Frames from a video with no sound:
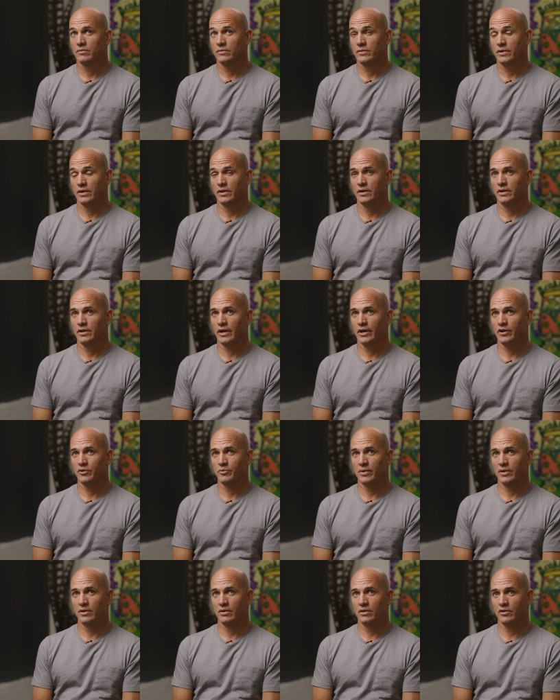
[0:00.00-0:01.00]
Yeah, it has
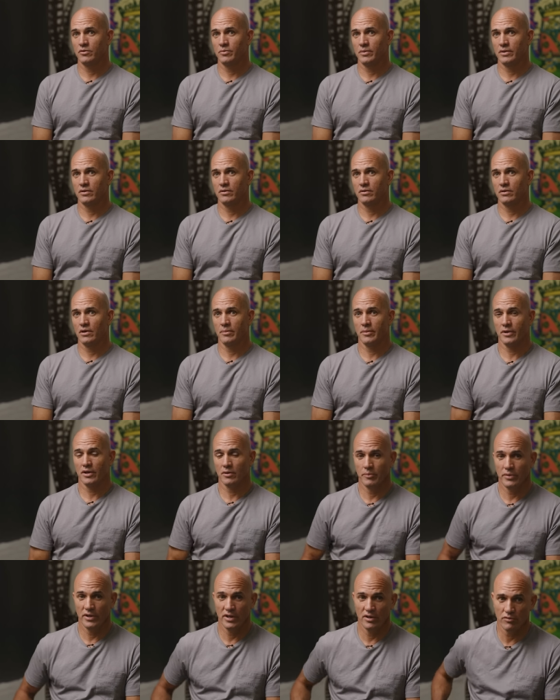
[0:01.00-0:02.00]
been. It's been. I've been
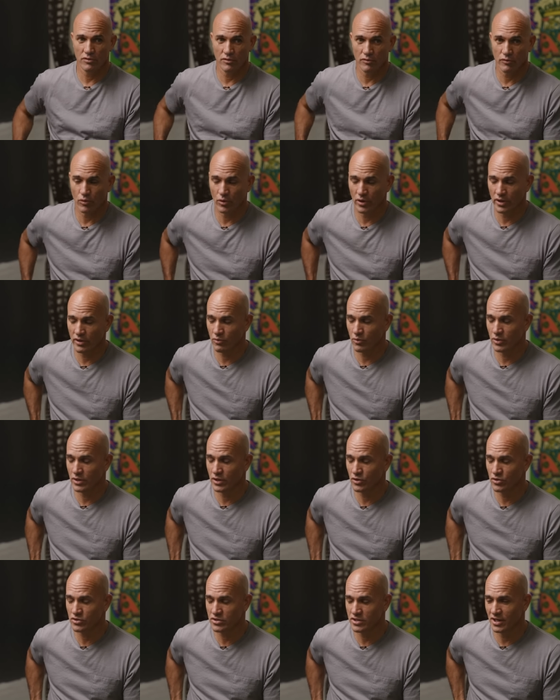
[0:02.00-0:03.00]
competing for 43
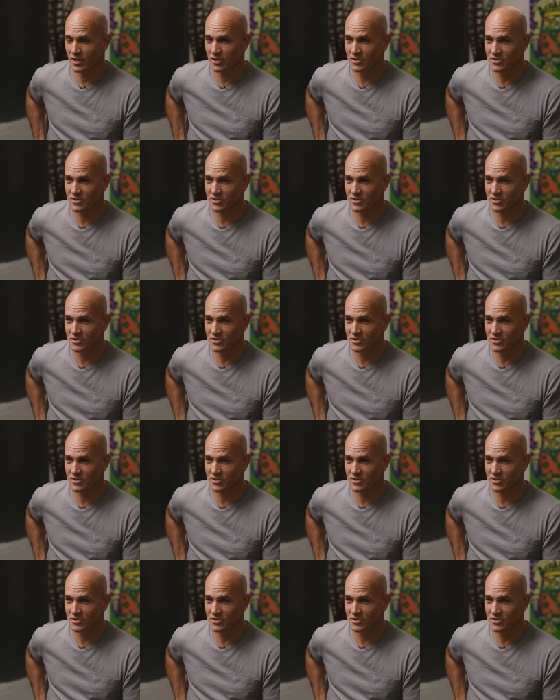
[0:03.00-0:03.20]
years now.